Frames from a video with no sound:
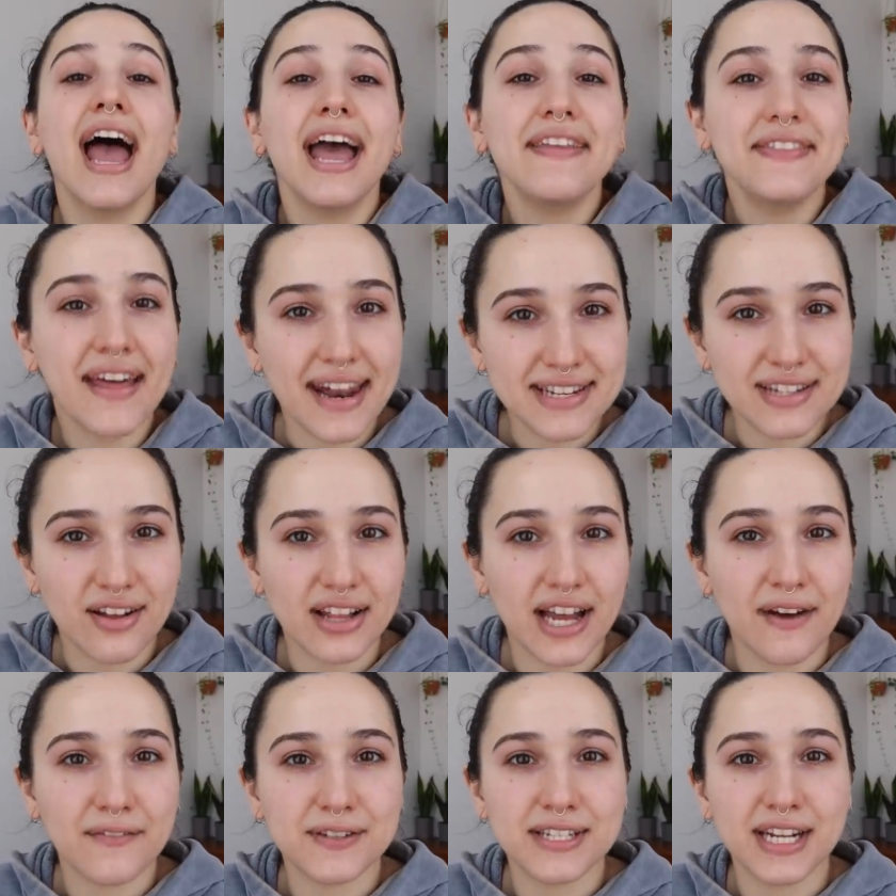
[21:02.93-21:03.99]
And that is all I
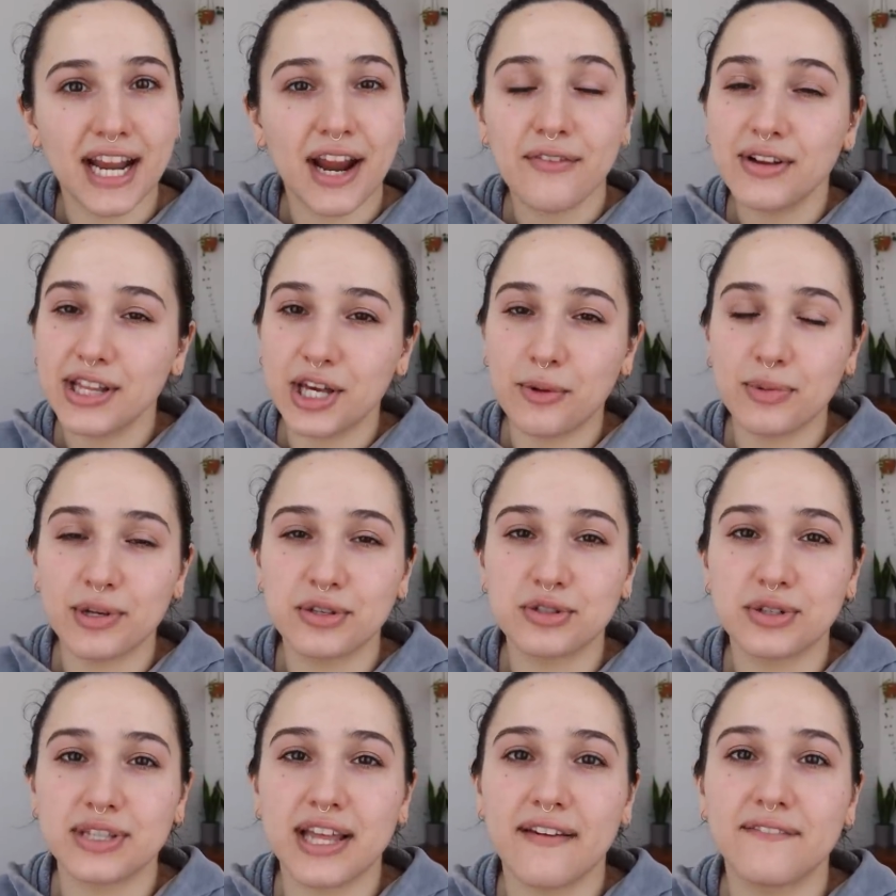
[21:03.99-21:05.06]
have for today. I really hope you
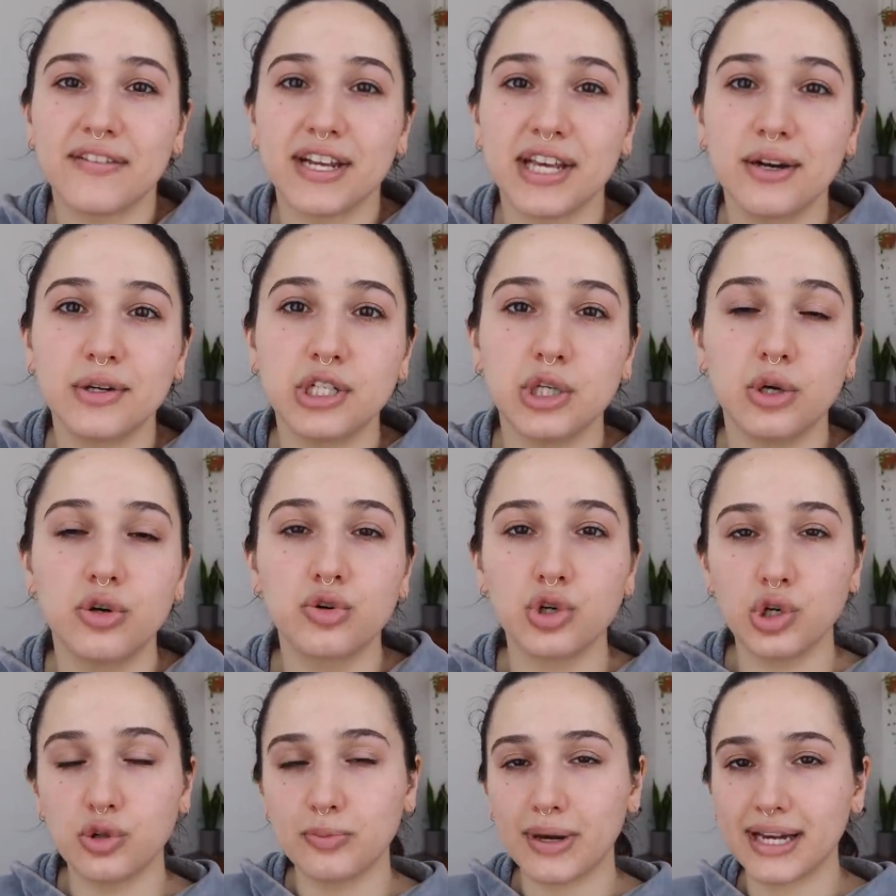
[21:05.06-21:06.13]
enjoyed that video. Do you
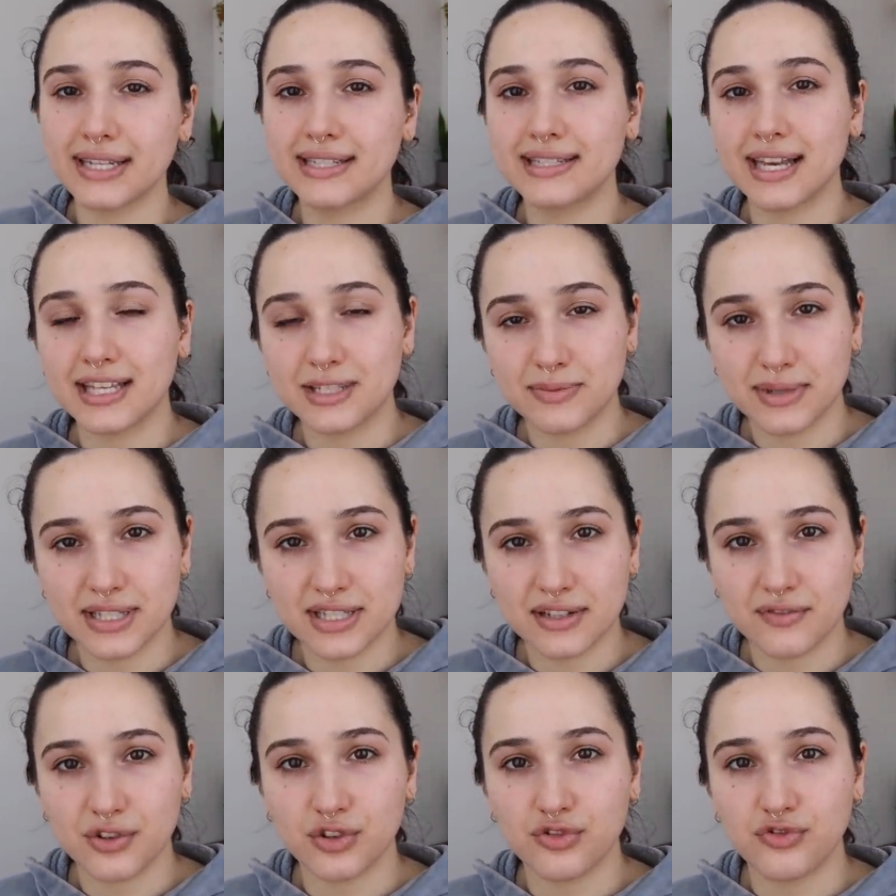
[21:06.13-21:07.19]
agree with my assessments
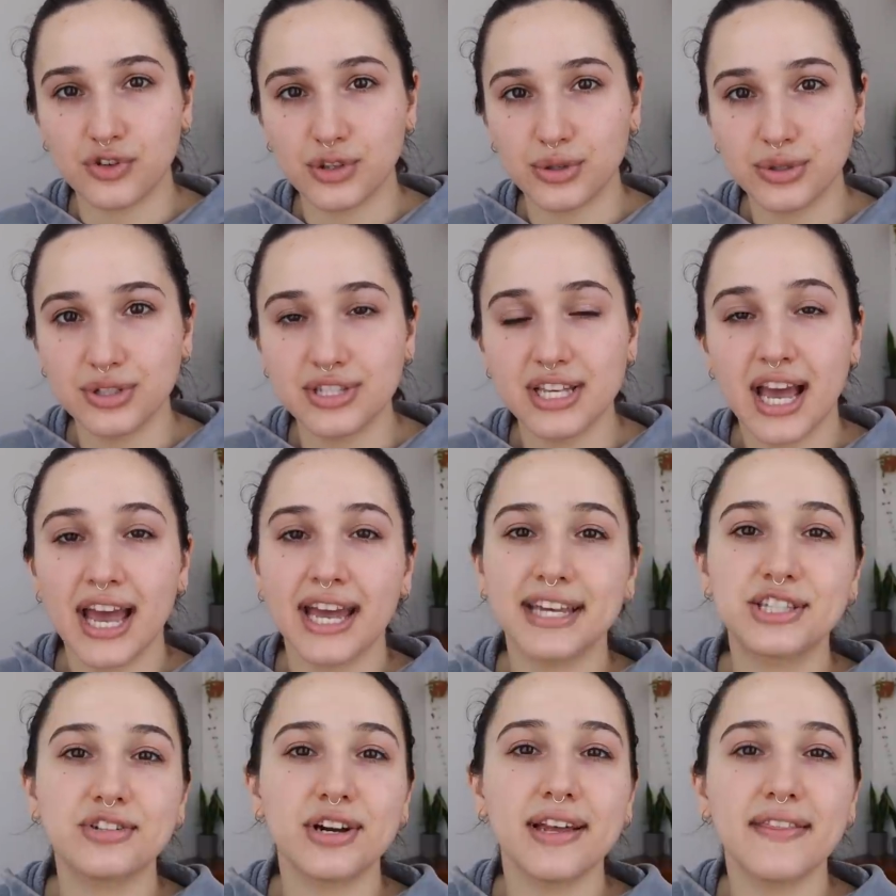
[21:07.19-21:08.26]
of the foods?
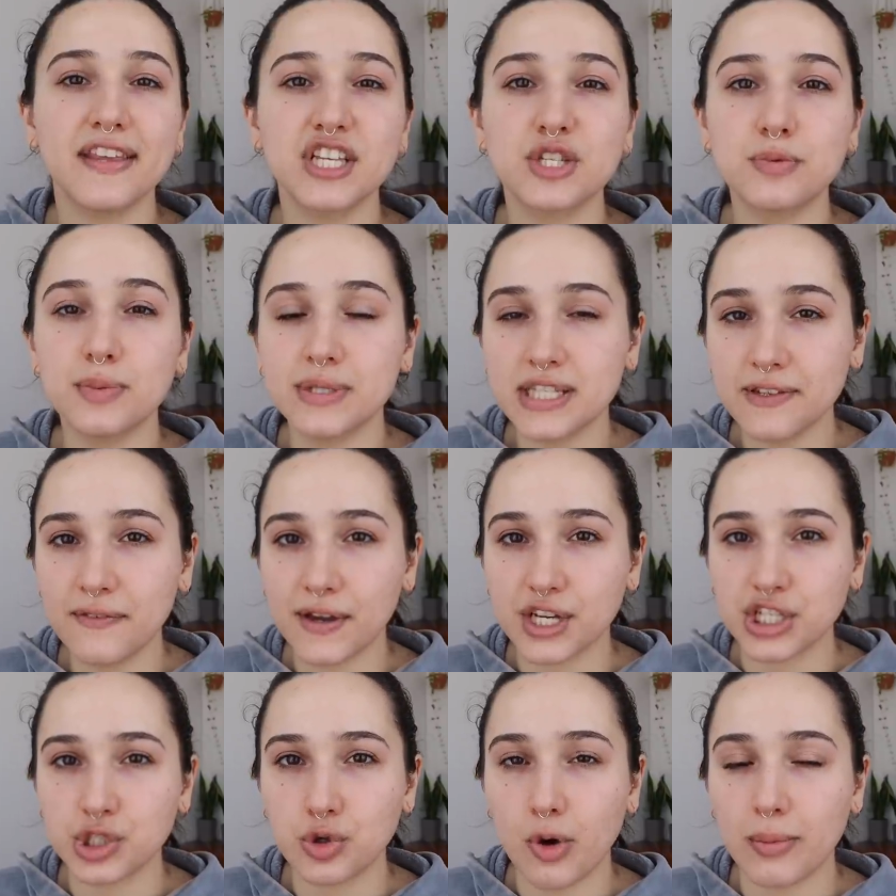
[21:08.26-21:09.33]
Is there anything
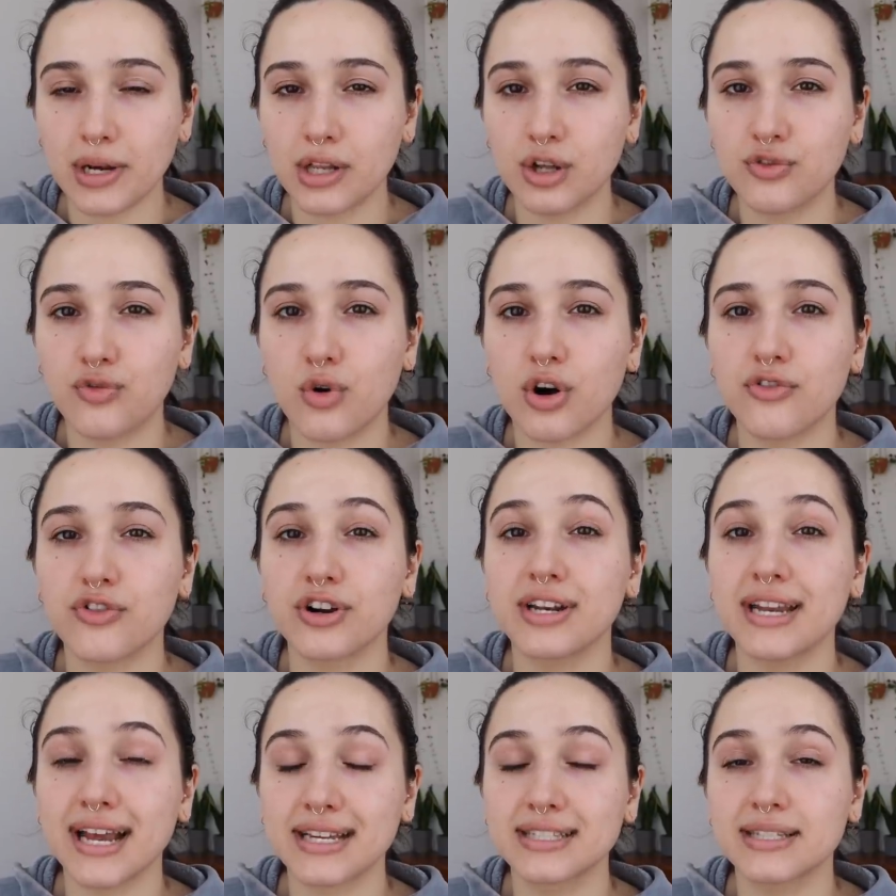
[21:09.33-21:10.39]
specific do you want me to look for
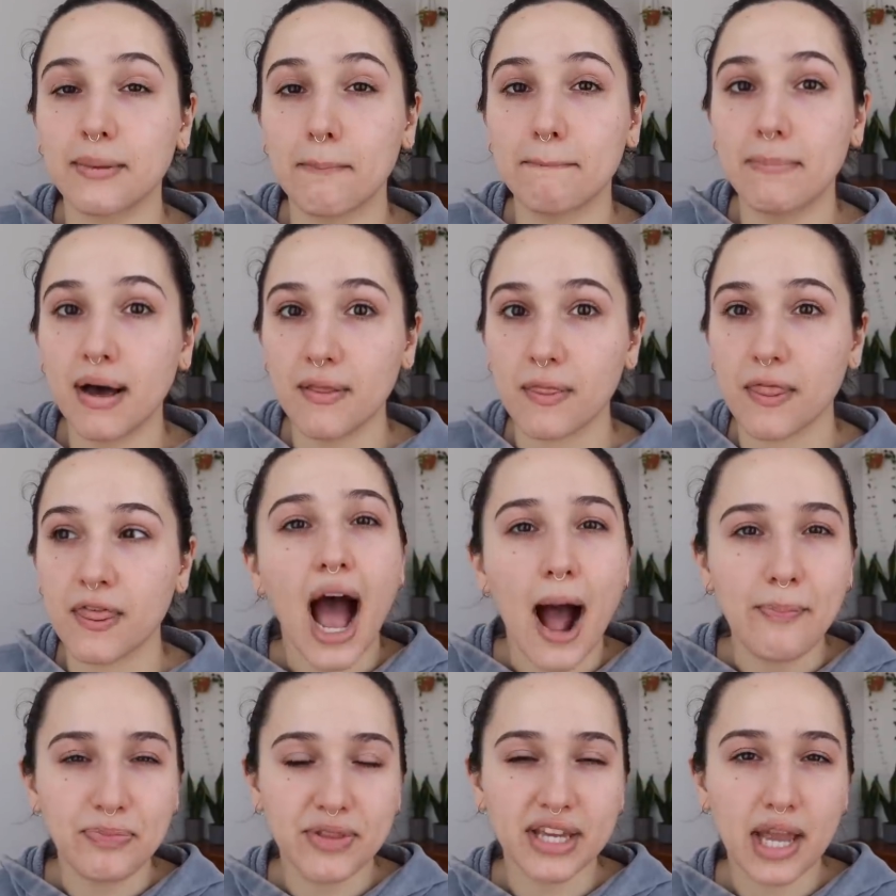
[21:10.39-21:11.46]
next month?
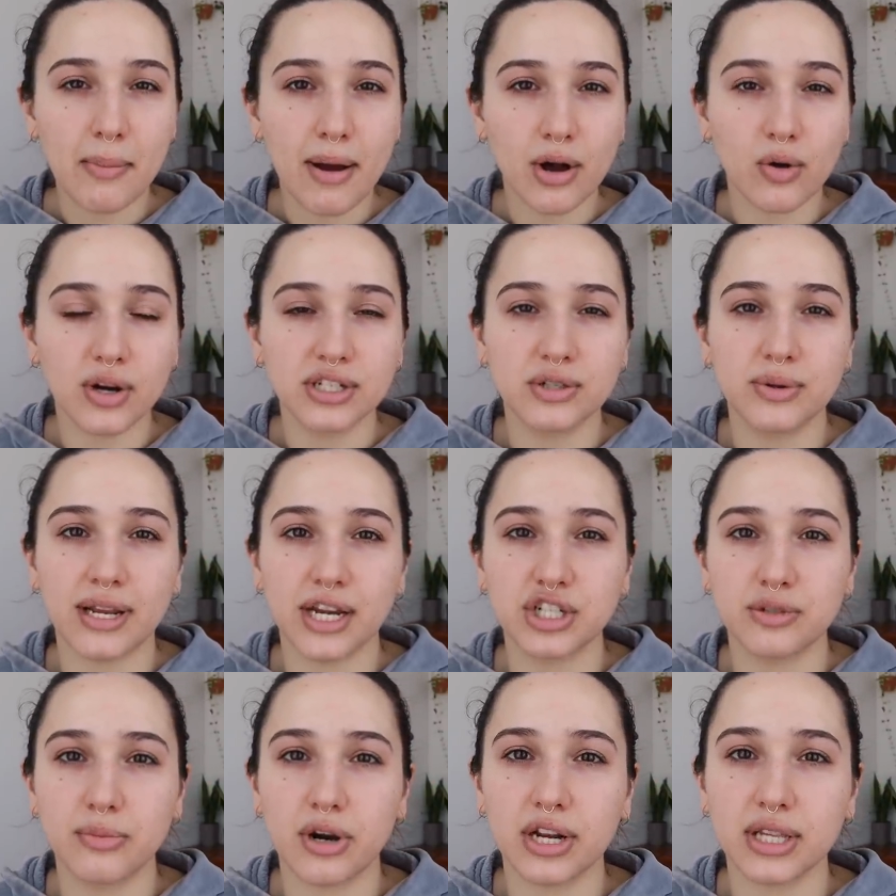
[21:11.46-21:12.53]
I'm thinking about going to an
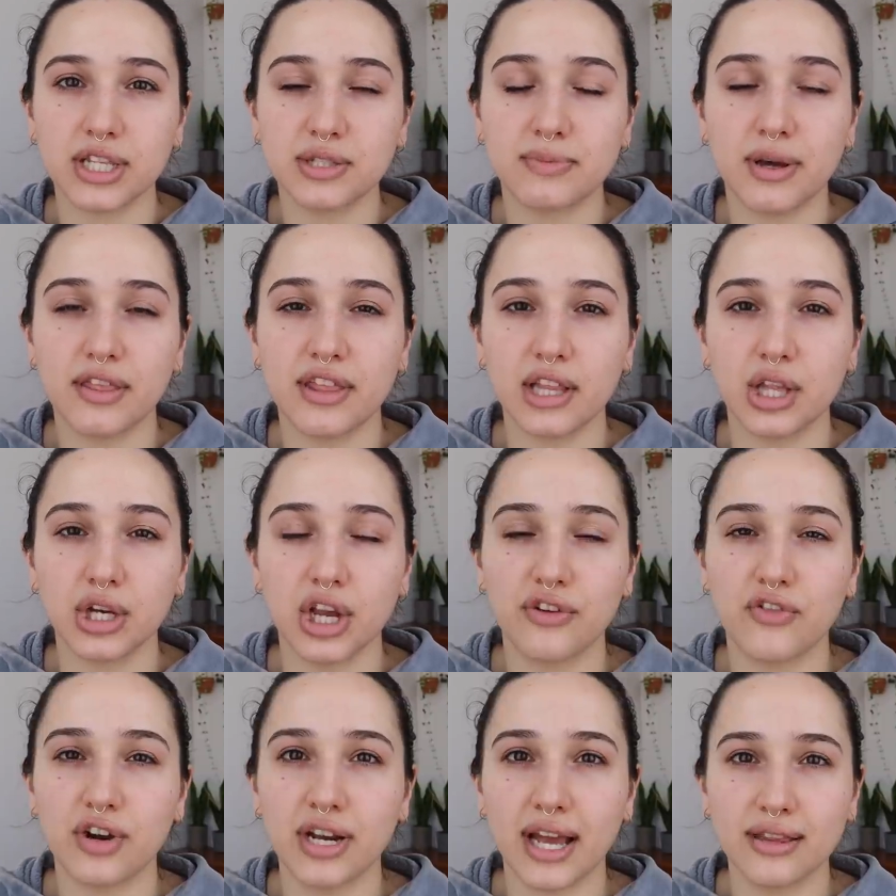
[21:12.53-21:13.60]
Asian market this month and looking
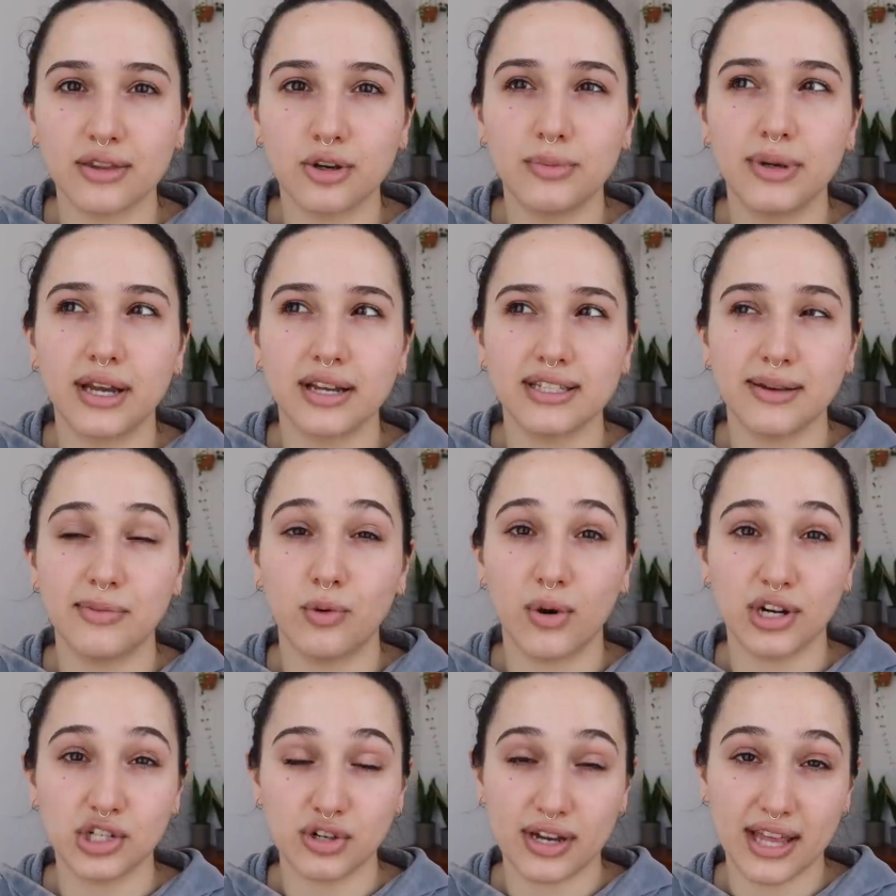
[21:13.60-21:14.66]
for natto because I've been
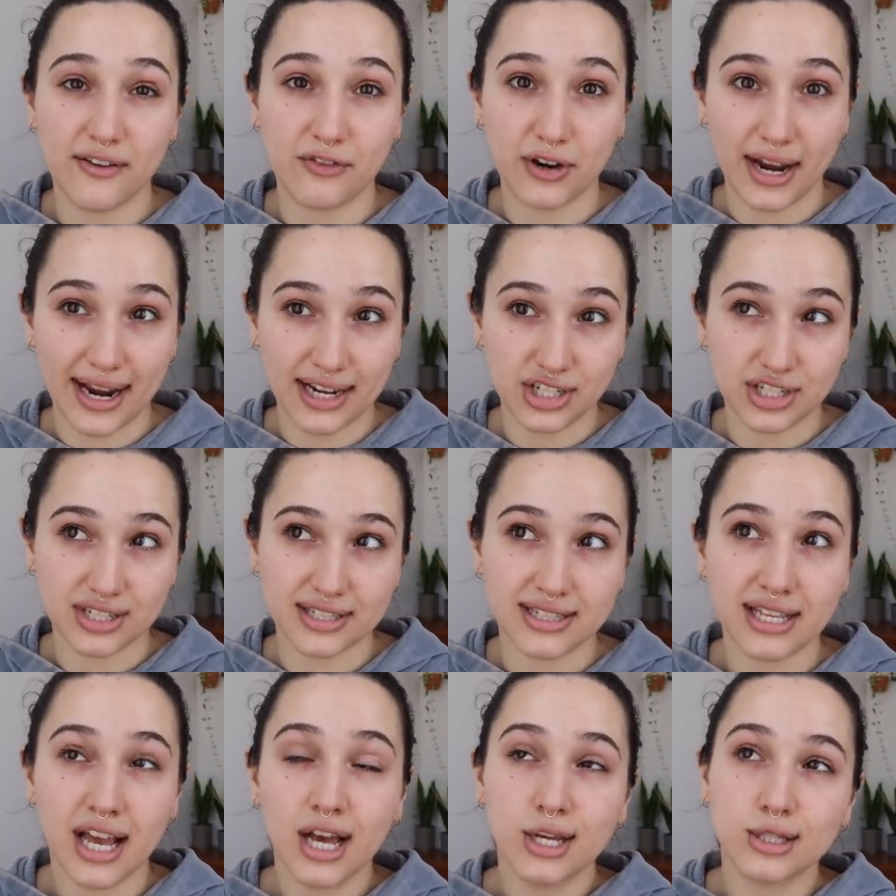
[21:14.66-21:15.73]
wanting to try that for ages.